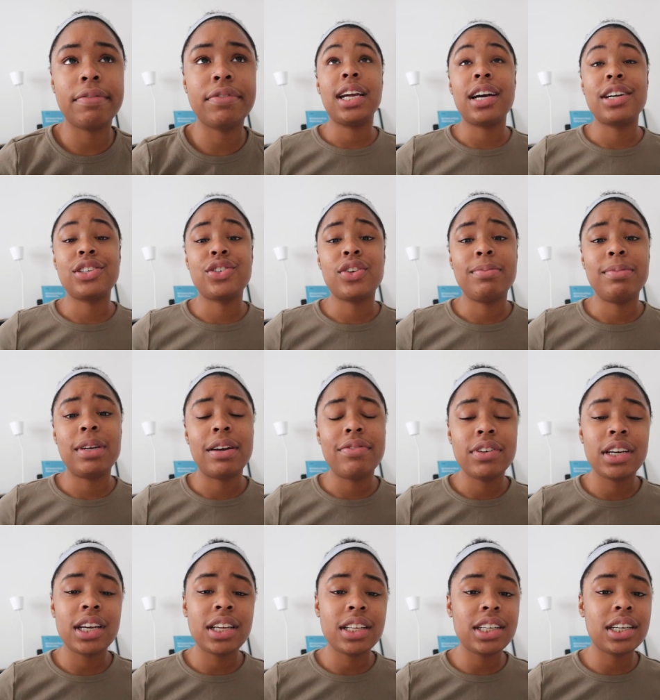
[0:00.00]
Yeah, so I'm
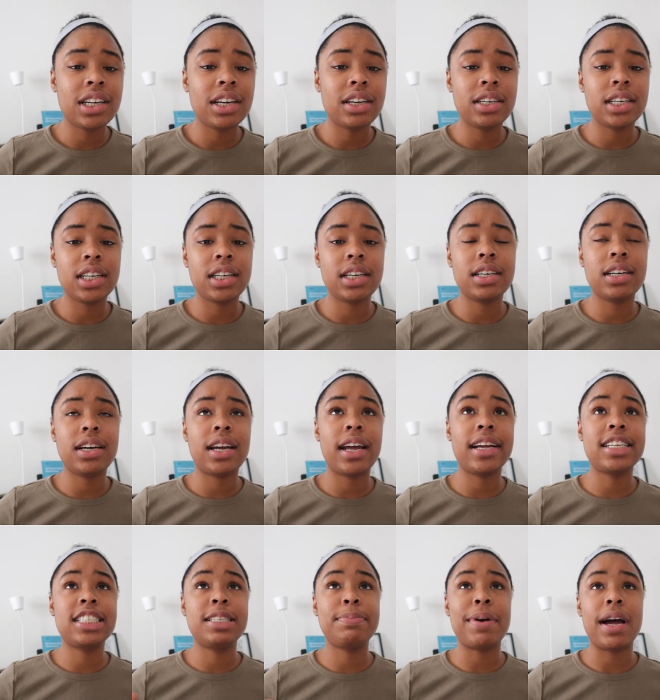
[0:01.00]
definitely gonna
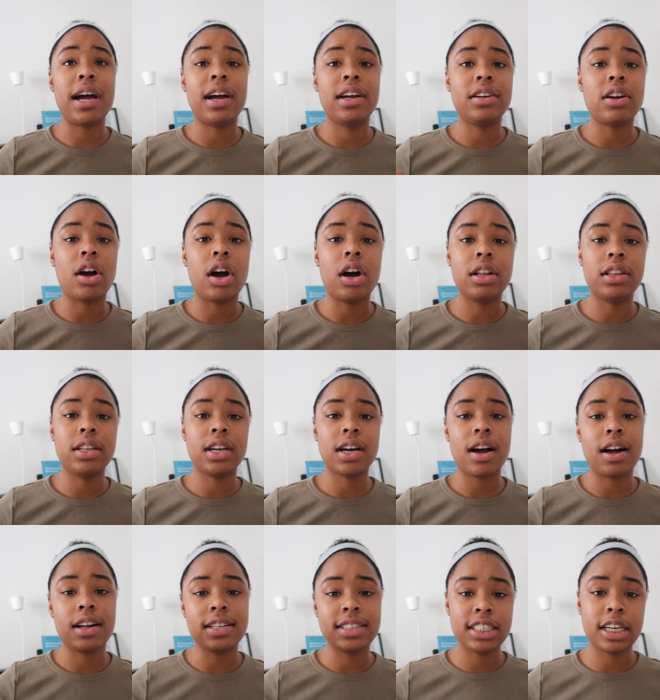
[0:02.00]
expand on the
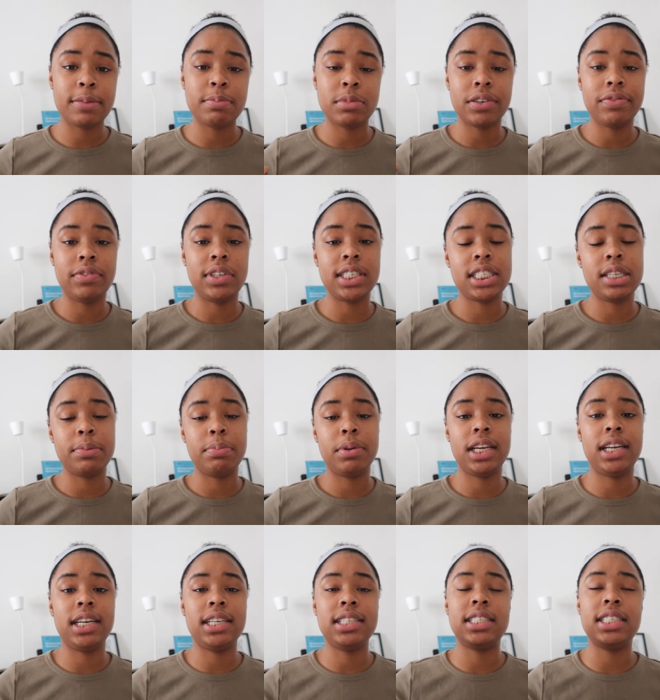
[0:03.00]
concept of
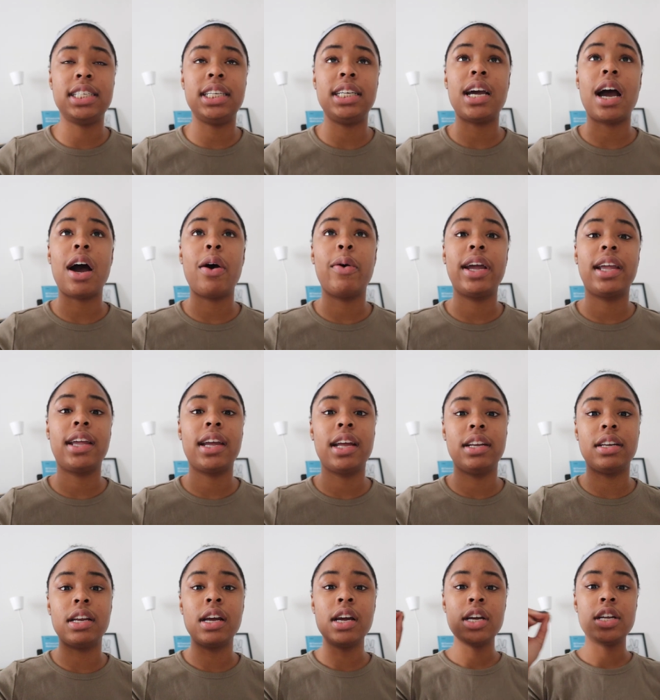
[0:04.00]
discipline and see how I
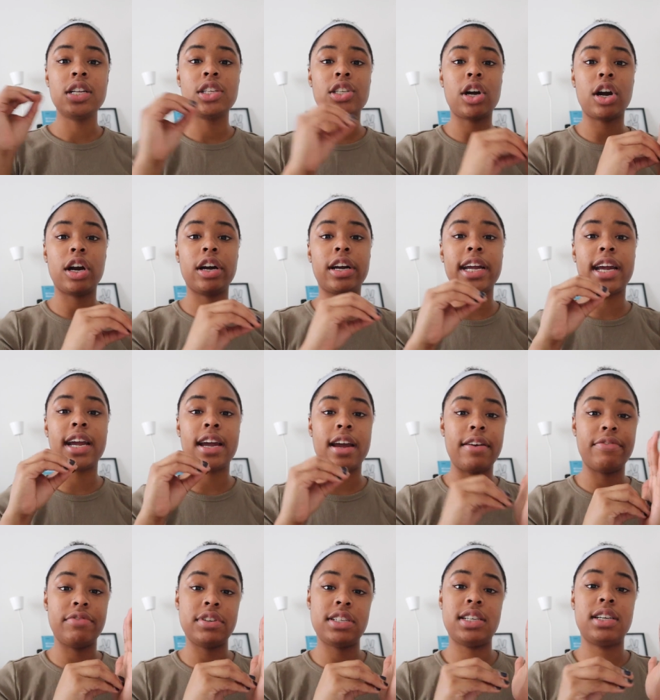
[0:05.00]
can target
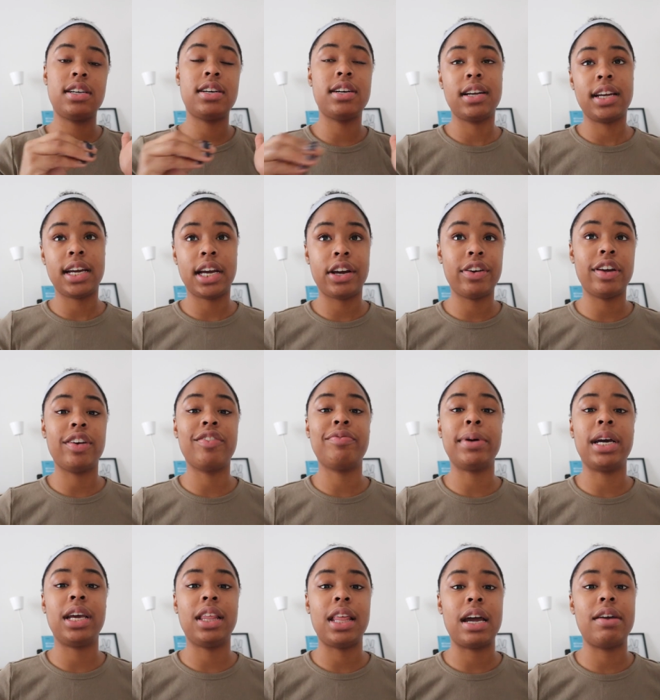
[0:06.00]
every single area of
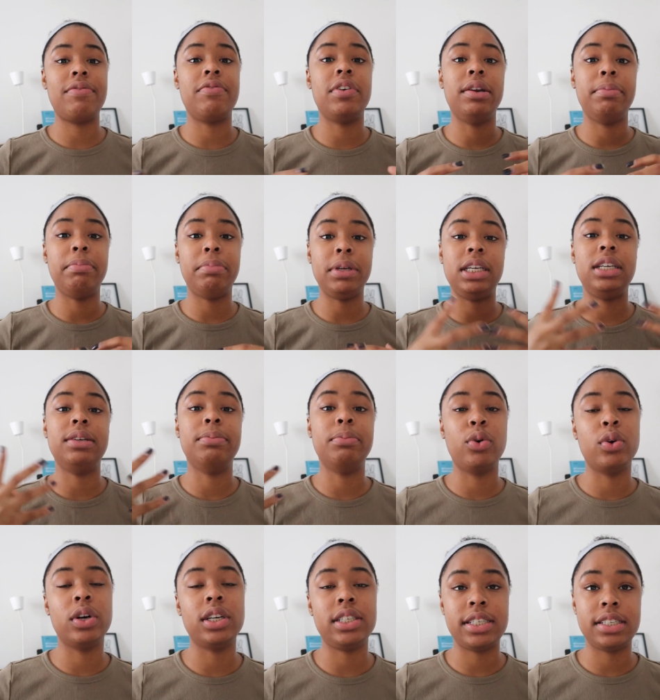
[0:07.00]
my life and be
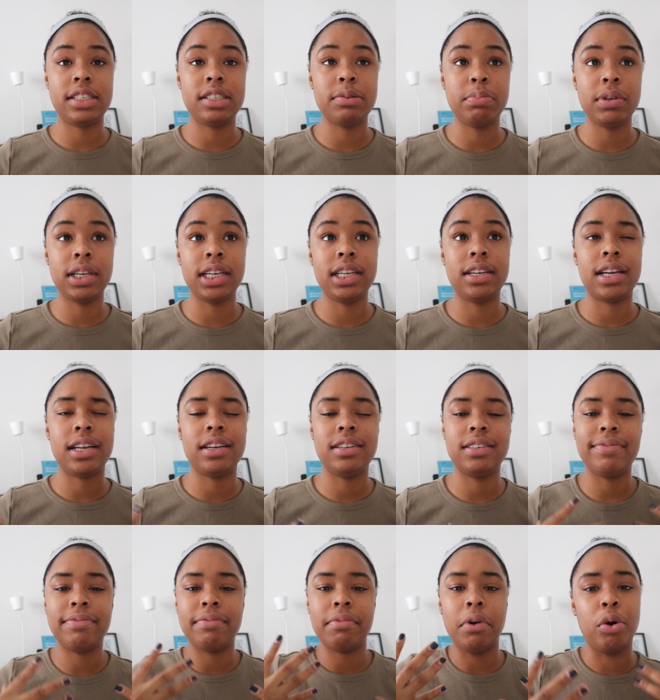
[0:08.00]
more disciplined
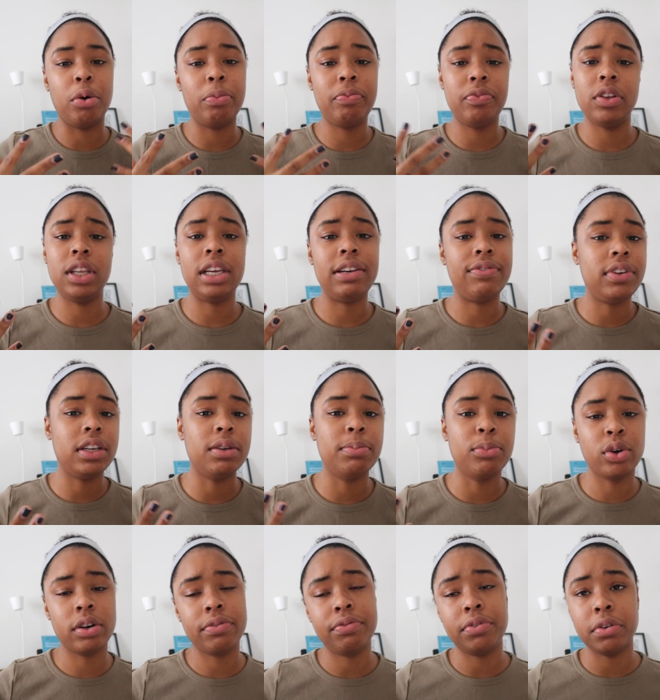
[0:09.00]
and hopefully feel
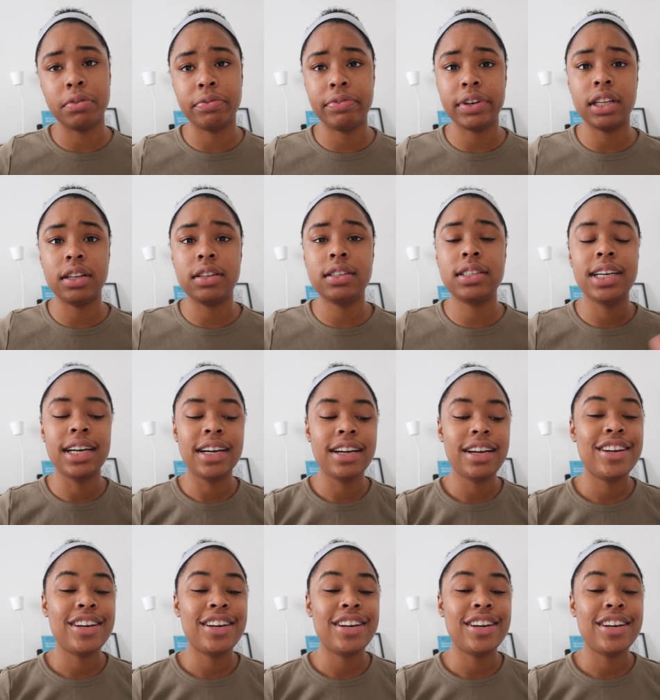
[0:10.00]
more fulfilled.